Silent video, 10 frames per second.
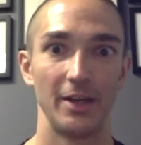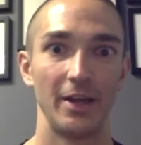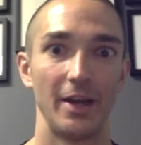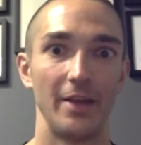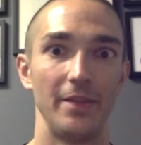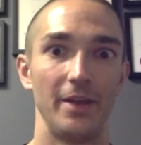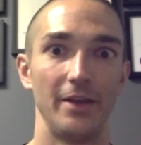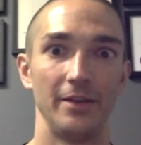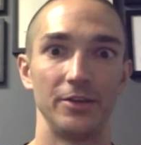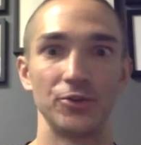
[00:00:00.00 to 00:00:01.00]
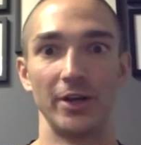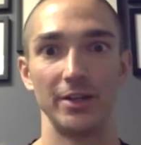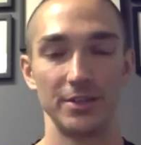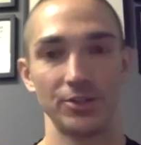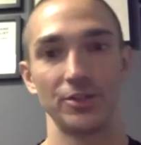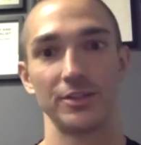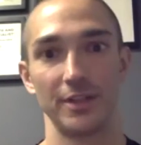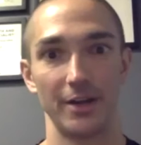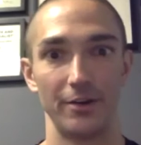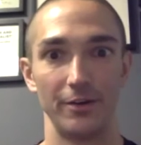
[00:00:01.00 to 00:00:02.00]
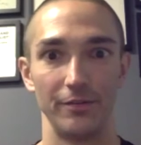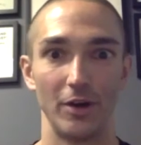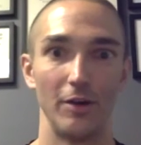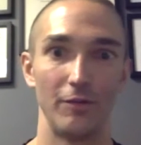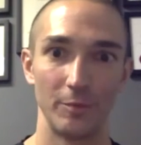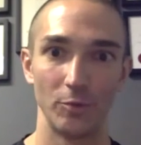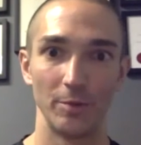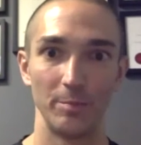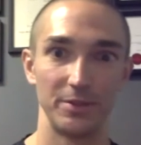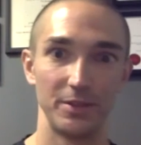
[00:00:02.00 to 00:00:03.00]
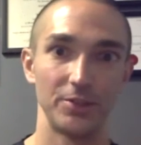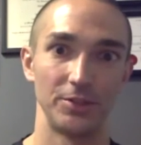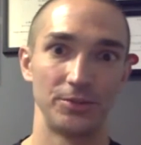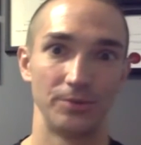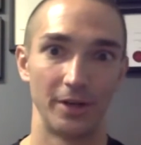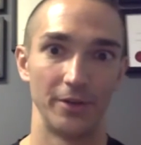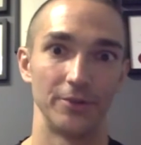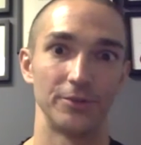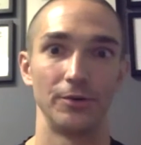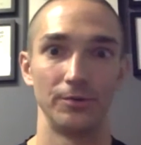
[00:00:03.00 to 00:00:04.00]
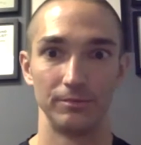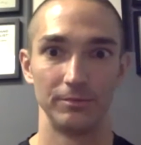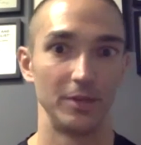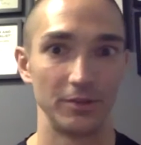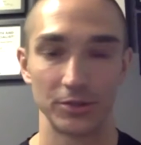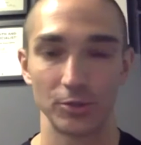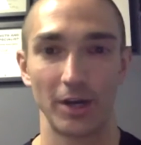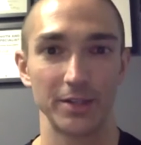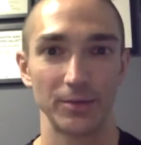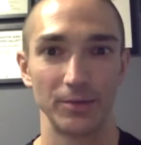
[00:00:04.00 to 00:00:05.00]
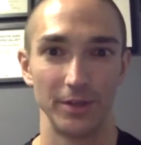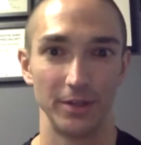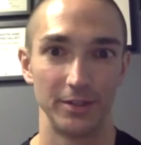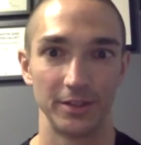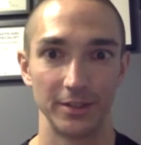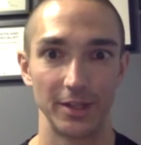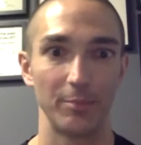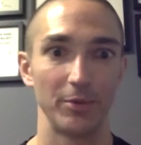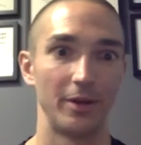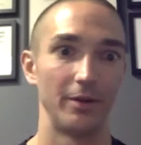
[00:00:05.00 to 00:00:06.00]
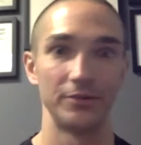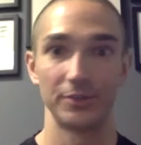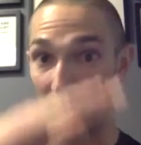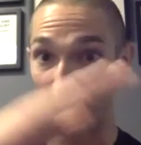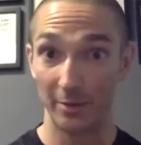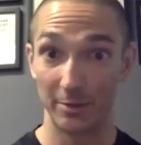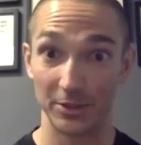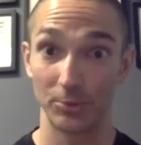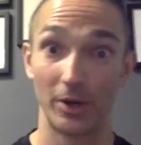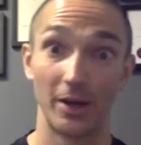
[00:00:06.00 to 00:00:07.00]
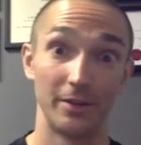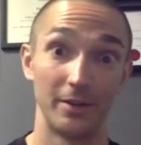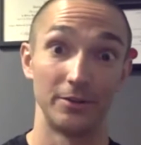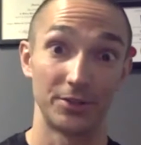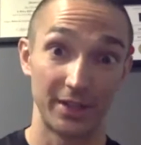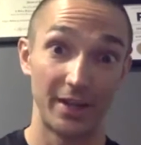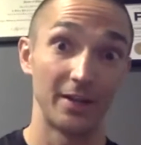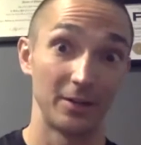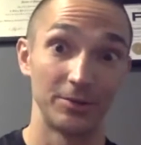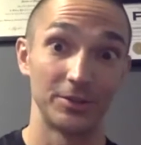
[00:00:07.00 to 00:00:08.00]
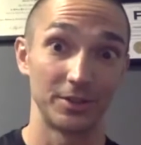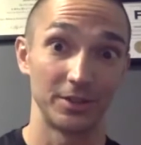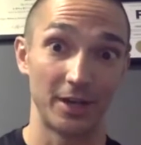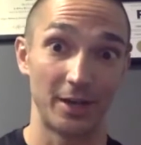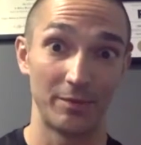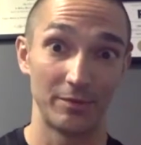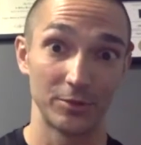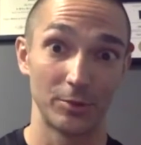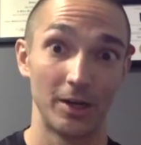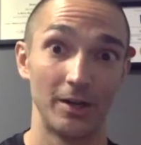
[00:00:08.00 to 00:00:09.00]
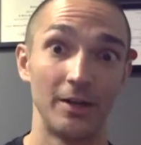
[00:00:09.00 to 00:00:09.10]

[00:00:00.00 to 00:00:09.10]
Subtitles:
and then the transitions that are involved from one position to another. So, the squat's a really easy example there. There's the bottom of the squat, and then there's standing, which is the top of a squat.